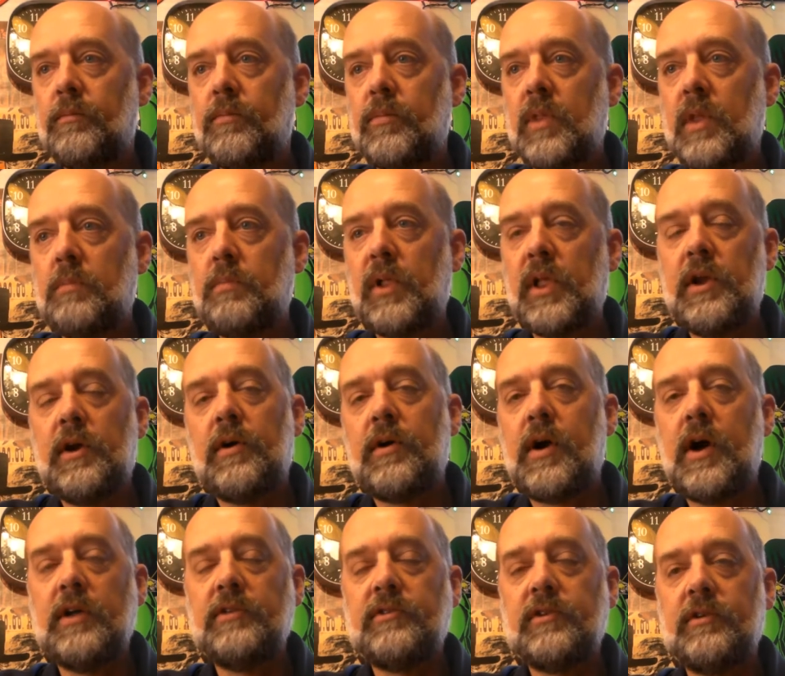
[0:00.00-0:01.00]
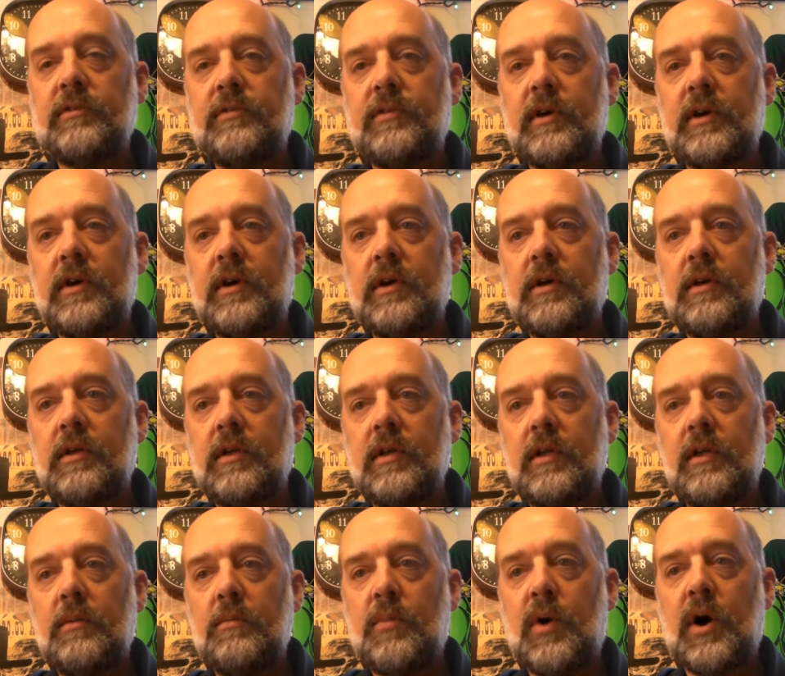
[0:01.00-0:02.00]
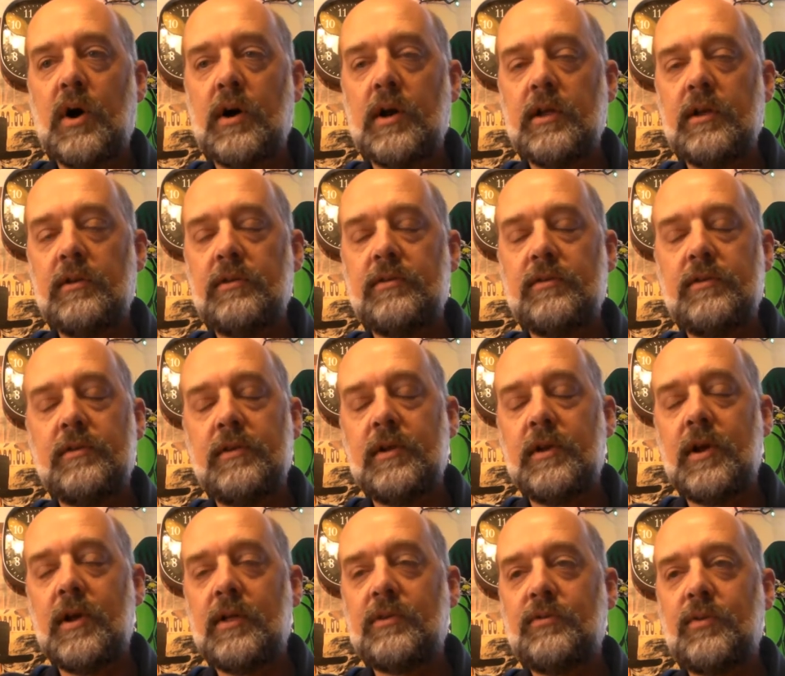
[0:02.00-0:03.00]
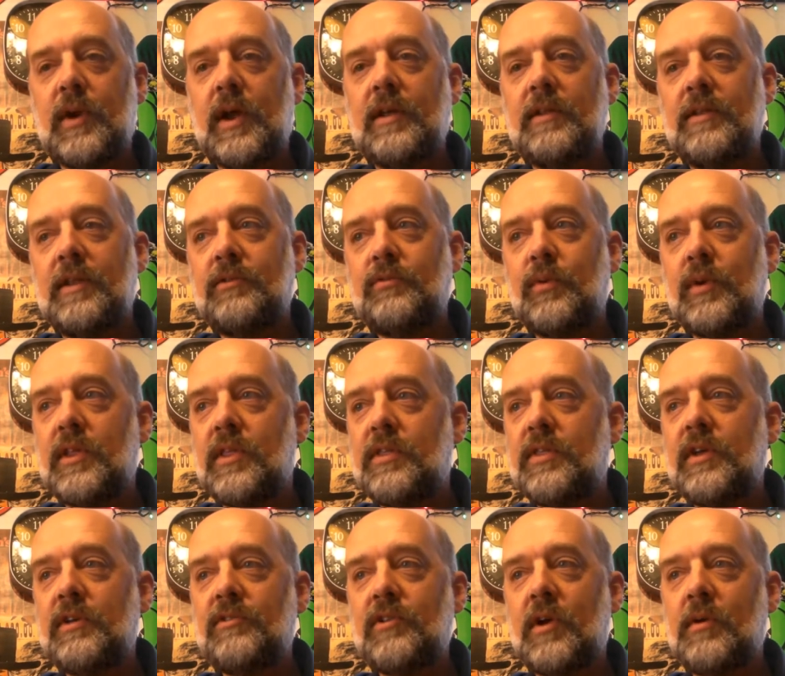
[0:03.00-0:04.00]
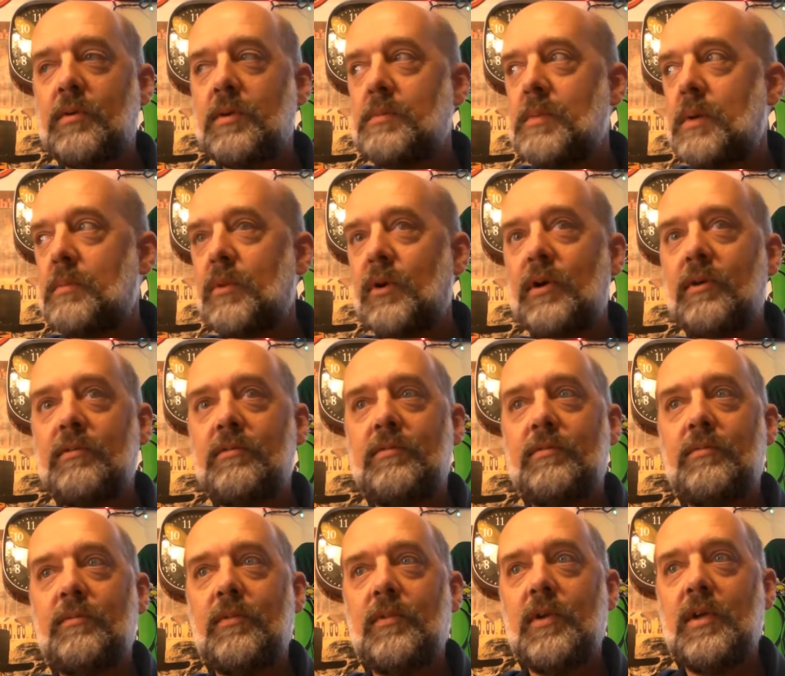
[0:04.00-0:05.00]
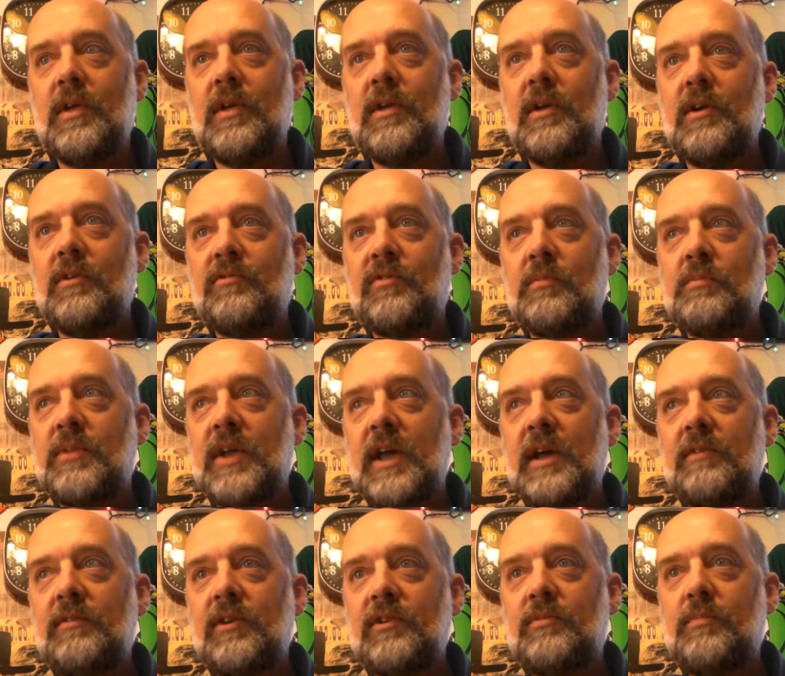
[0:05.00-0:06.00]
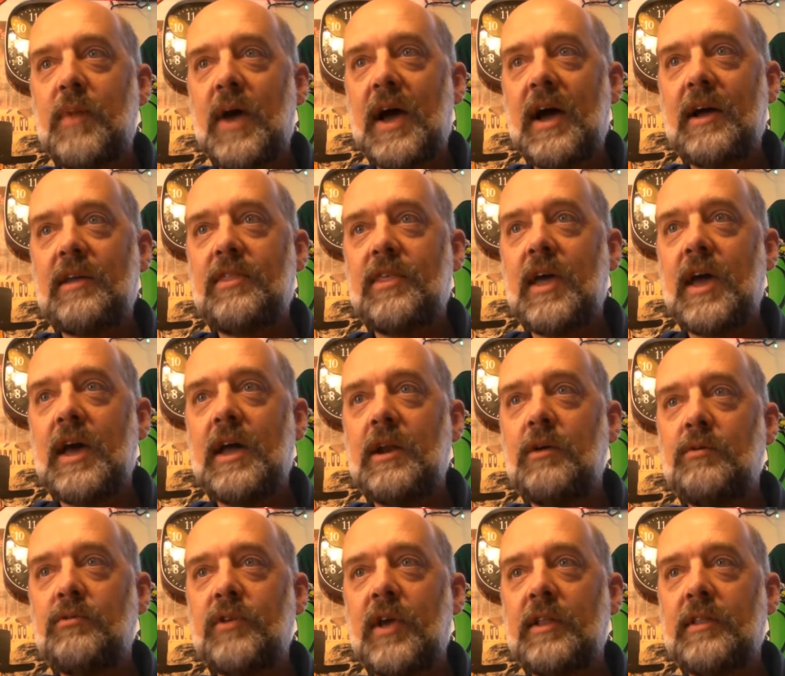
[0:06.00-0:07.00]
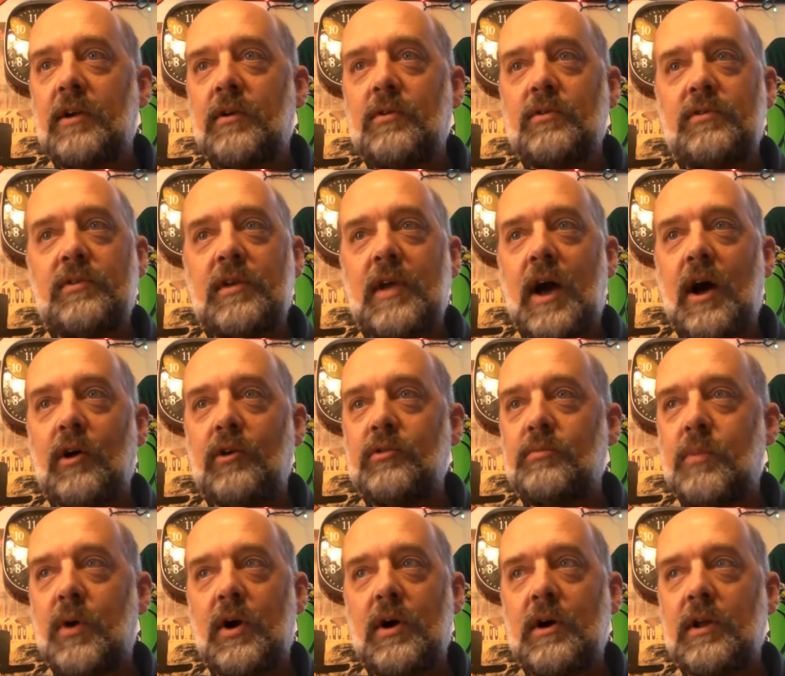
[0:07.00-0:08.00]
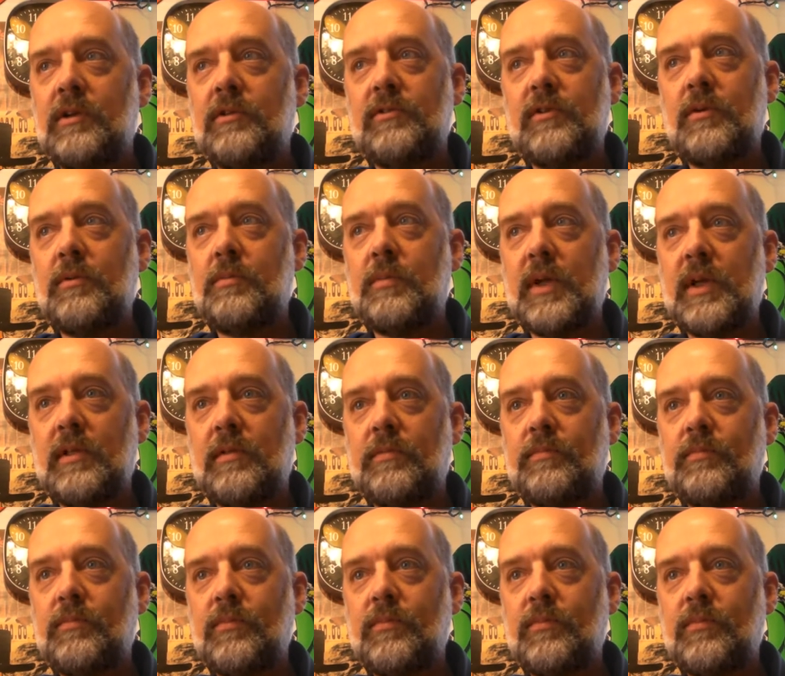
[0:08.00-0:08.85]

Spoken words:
they played all kinds of parties. That's one of the things I remember of from Davis back then. It was like there was house parties. There would be